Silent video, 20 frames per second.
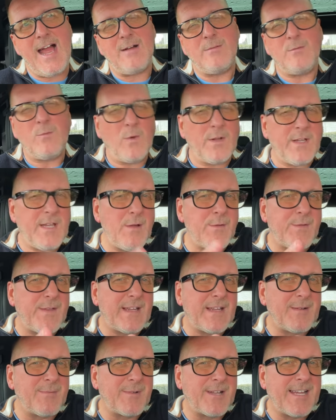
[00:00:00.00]
What do you
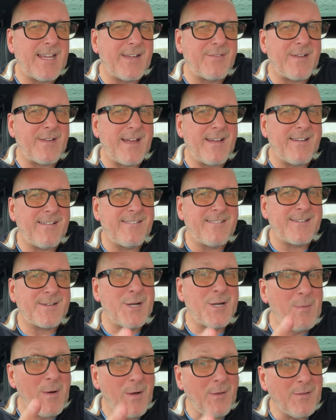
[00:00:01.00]
think I'm going to give it?
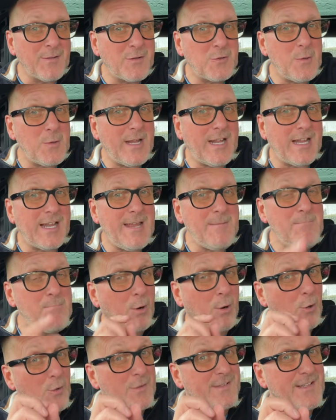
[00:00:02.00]
Come on, quickly,
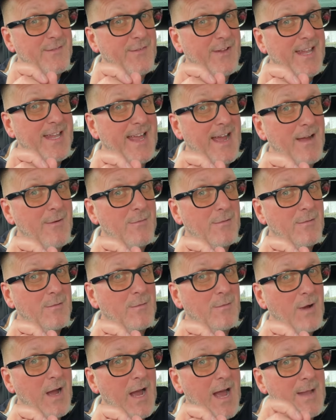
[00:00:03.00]
pause the video
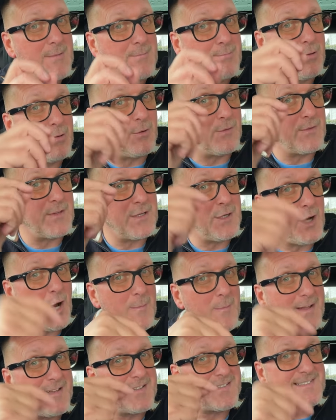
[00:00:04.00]
and put the
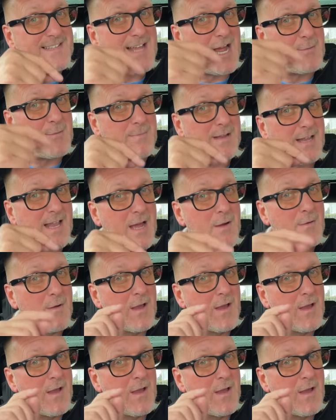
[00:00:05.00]
comments down below